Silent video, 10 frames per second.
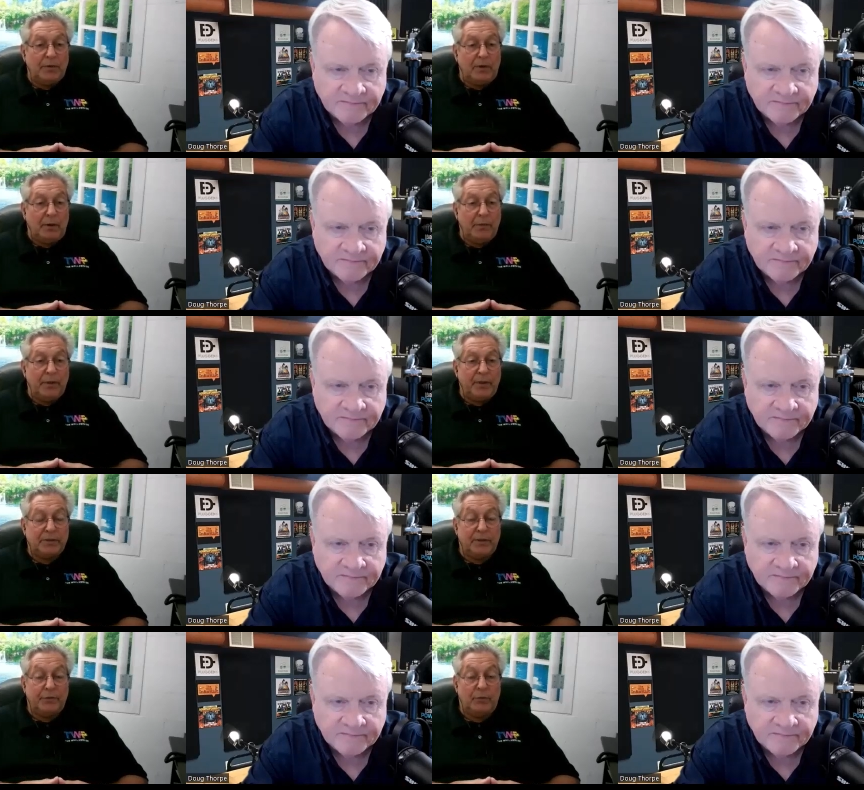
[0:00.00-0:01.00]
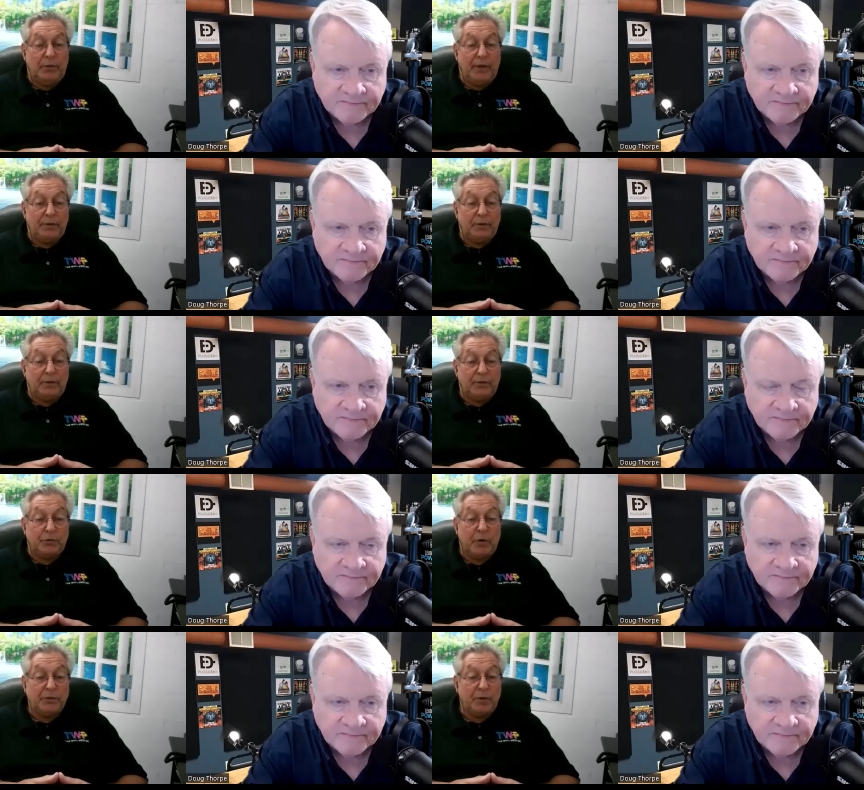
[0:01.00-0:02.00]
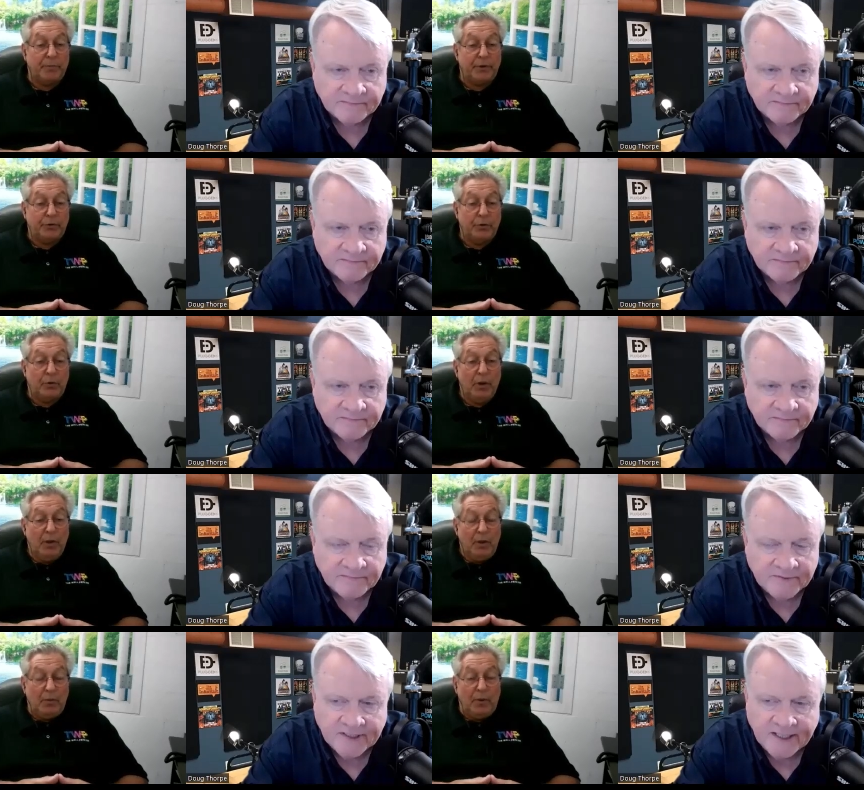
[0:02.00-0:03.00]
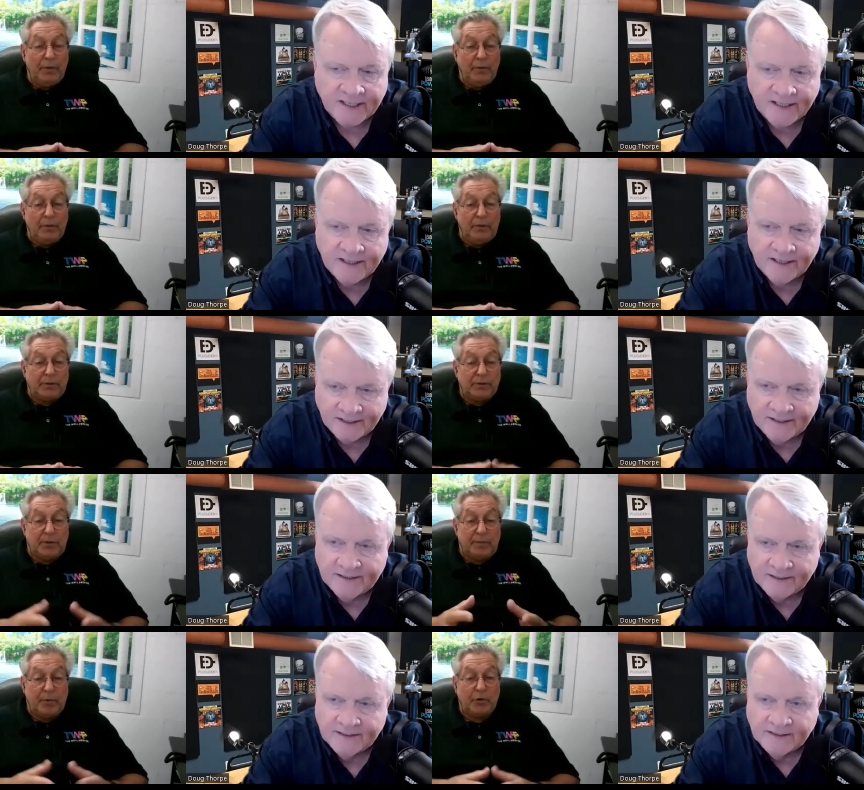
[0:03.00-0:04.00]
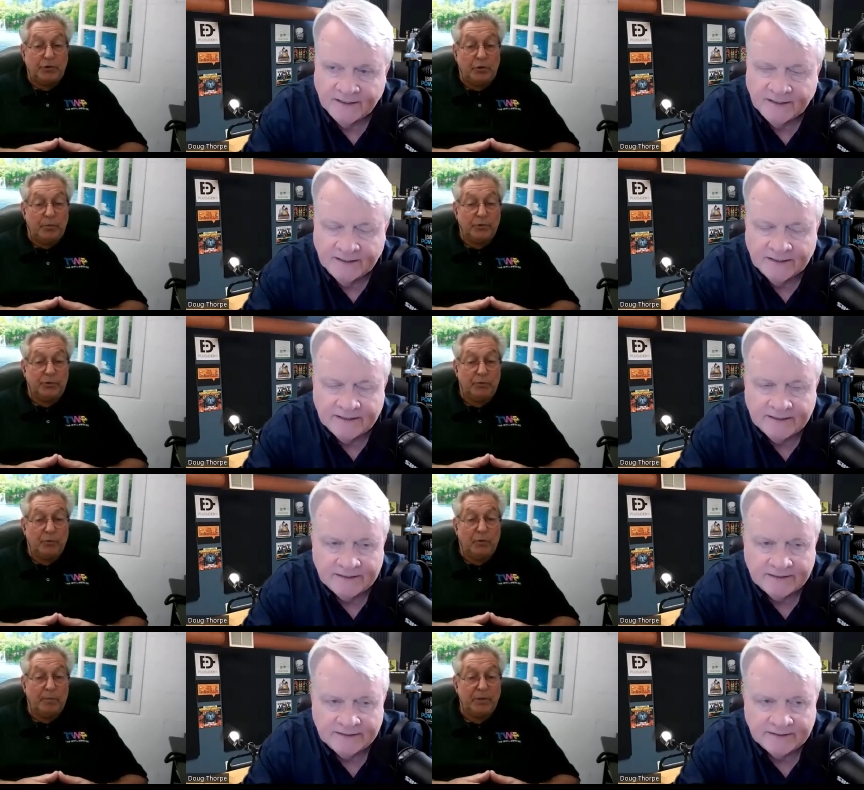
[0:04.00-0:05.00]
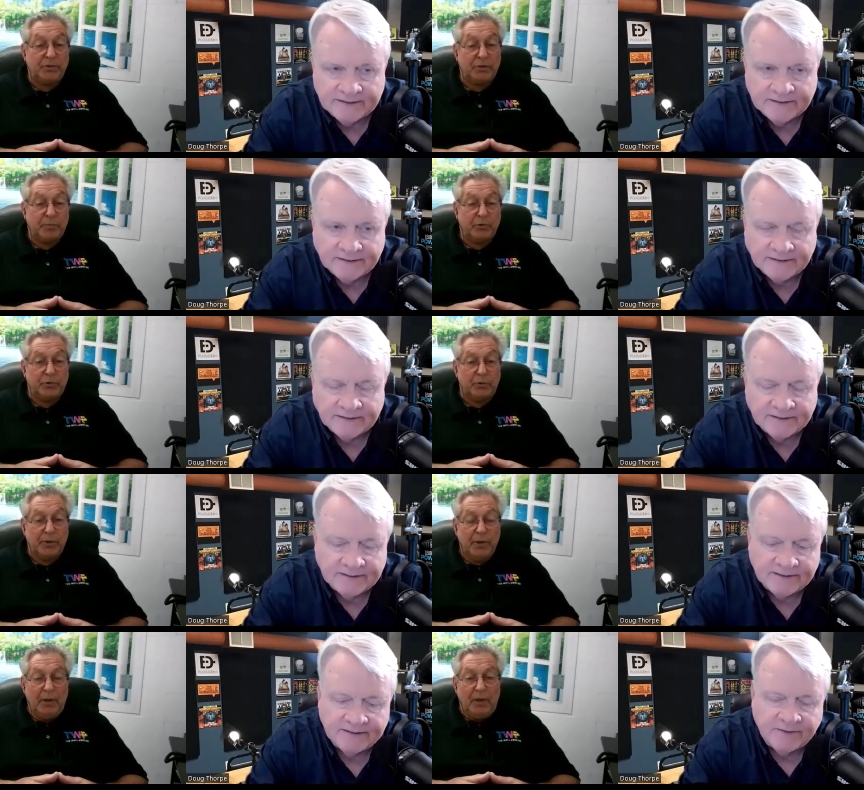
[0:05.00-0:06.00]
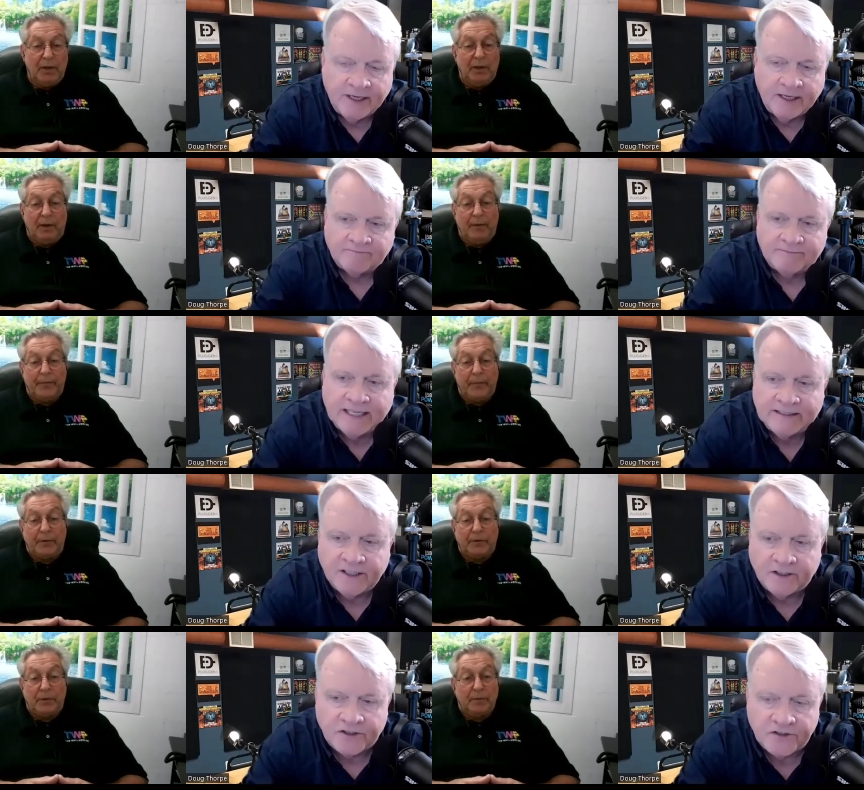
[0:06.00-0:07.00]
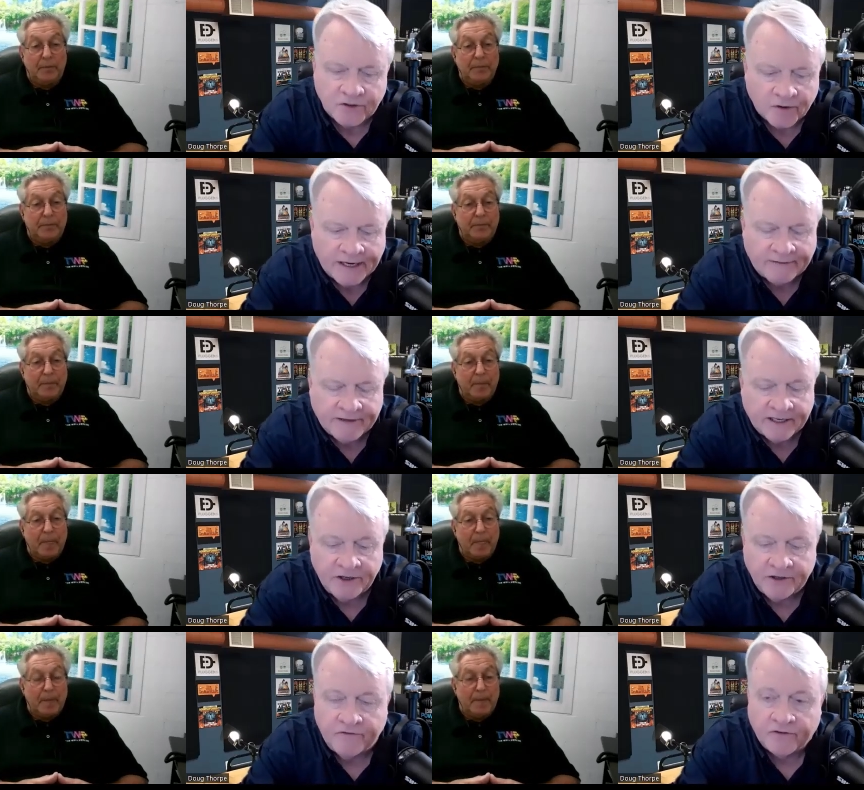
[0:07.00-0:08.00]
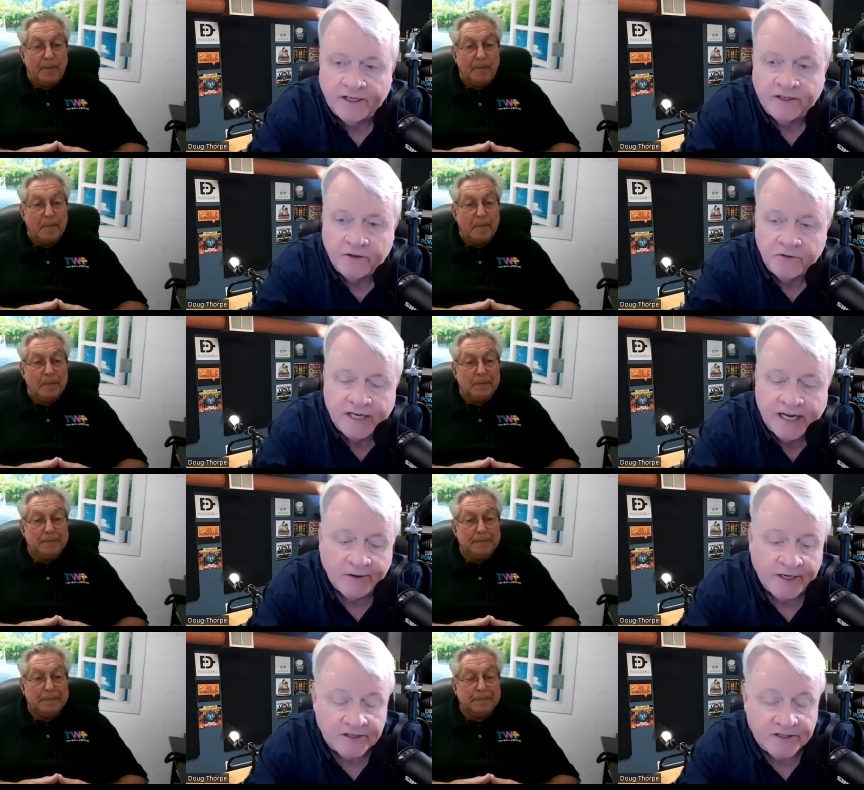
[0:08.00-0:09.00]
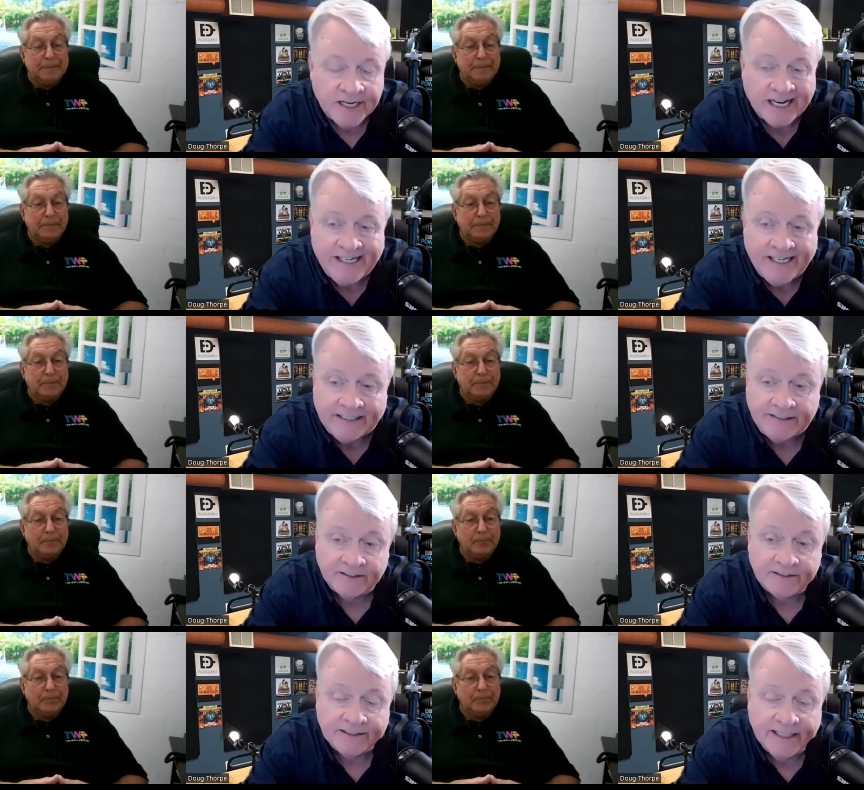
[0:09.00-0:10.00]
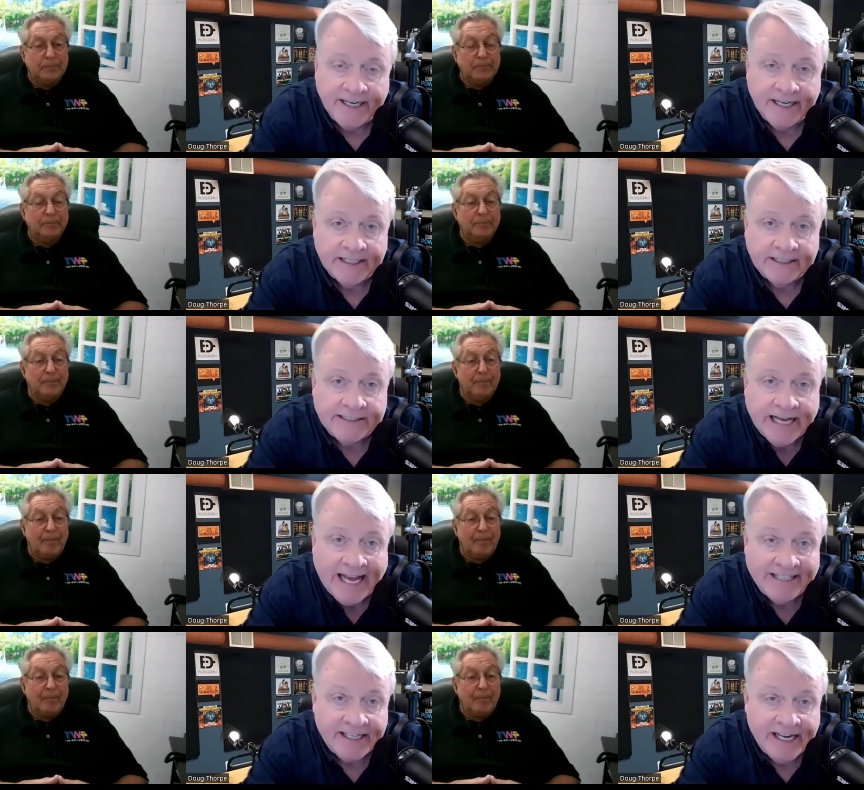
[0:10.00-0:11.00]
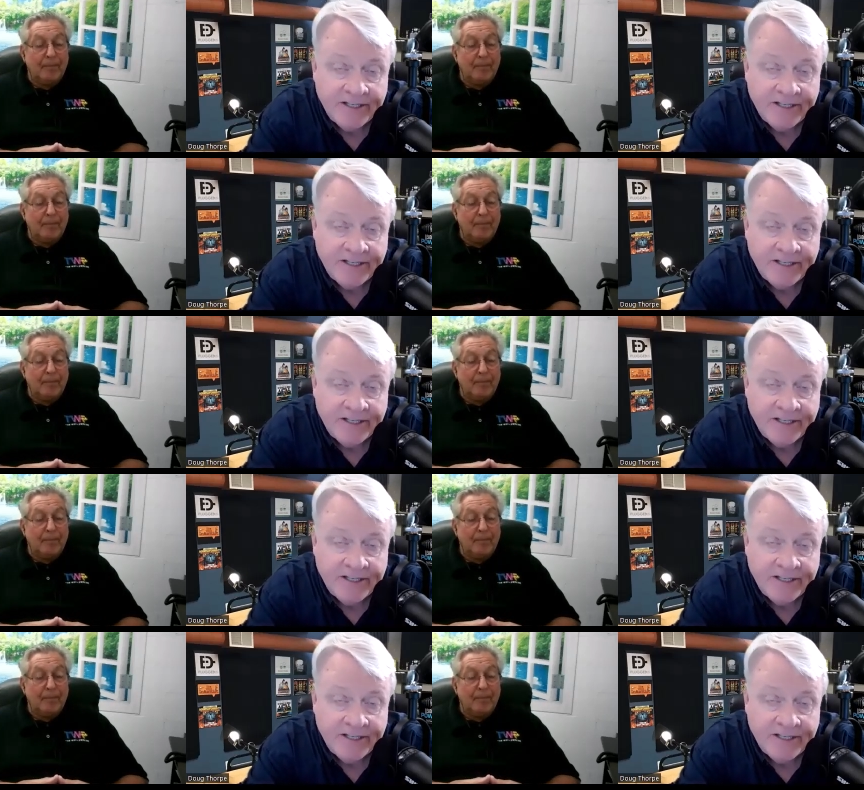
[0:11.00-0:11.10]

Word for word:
Speaker 1: I don't think it's ever too late to, to try something new, whether it's a personal pursuit or a business pursuit.
Speaker 2: Well, um, I tell the story. I've got a good friend who's now in his 90s, and at the